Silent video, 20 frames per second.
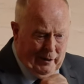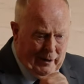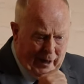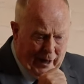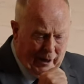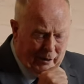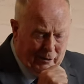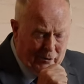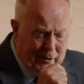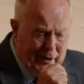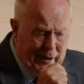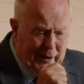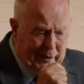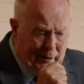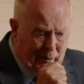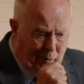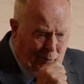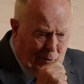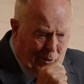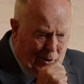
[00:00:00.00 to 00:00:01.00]
agreed
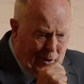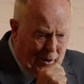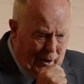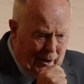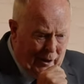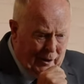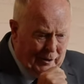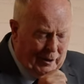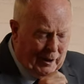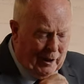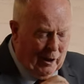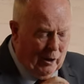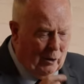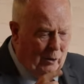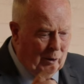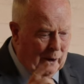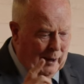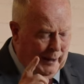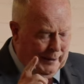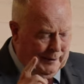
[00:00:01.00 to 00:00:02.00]
to
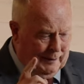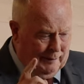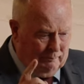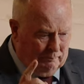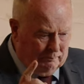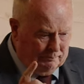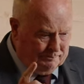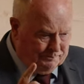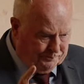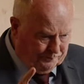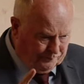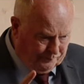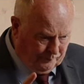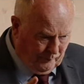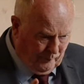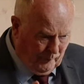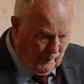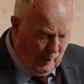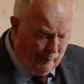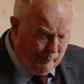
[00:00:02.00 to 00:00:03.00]
go in
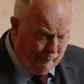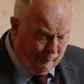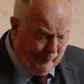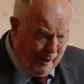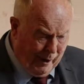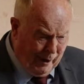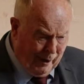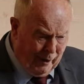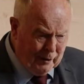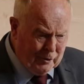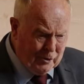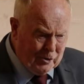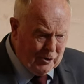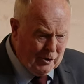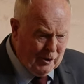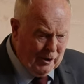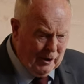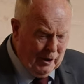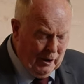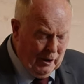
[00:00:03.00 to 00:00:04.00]

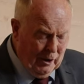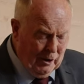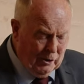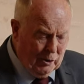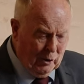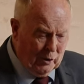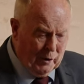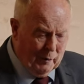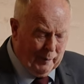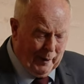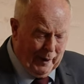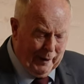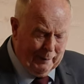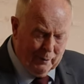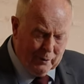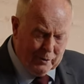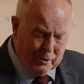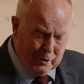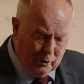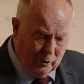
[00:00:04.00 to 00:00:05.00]
March to the
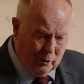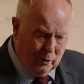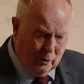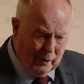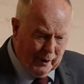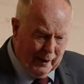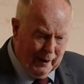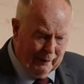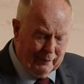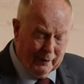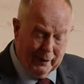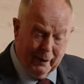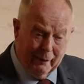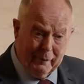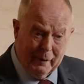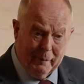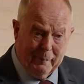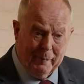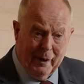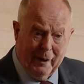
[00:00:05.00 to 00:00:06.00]
Bible school. They have a
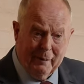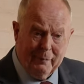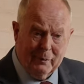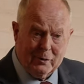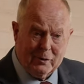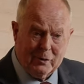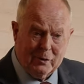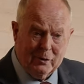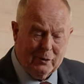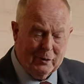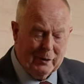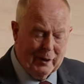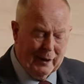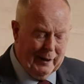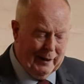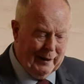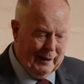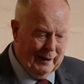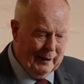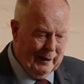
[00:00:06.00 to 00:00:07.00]
lovely Bible school
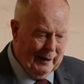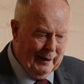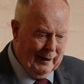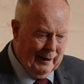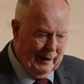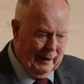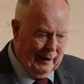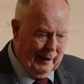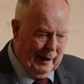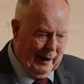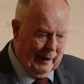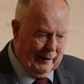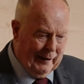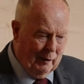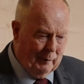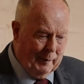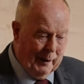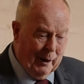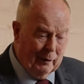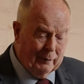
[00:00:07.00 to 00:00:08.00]
there. And
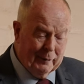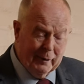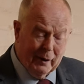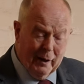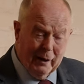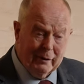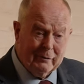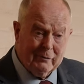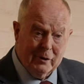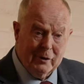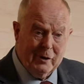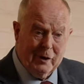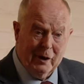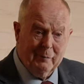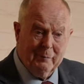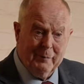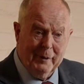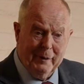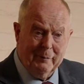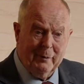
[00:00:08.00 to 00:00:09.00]
there'll be over 100 young
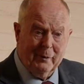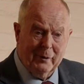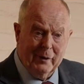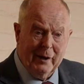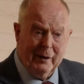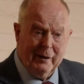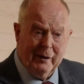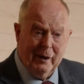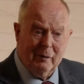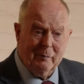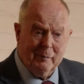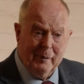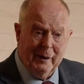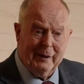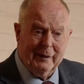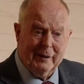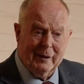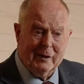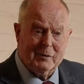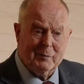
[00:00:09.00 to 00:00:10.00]
people there, young
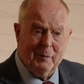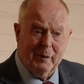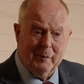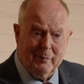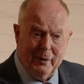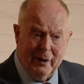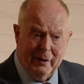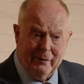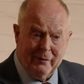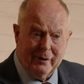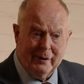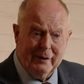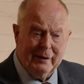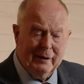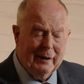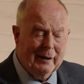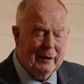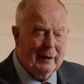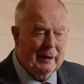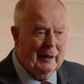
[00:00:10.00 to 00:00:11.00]
men, it's
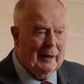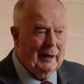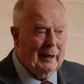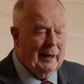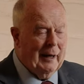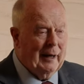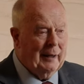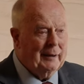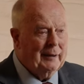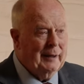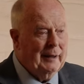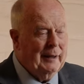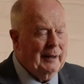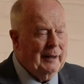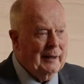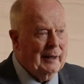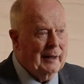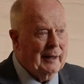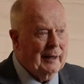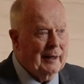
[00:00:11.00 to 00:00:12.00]
brethren. And
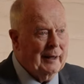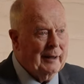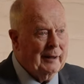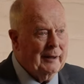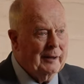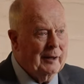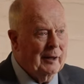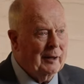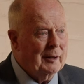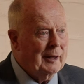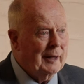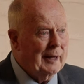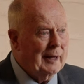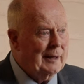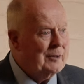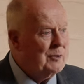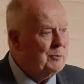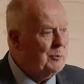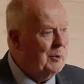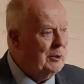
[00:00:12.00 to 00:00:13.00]
the young
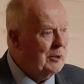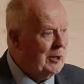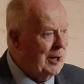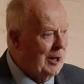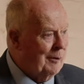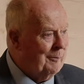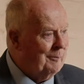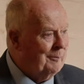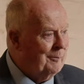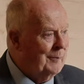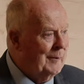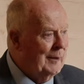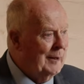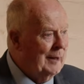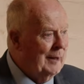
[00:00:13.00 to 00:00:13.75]
lads will come.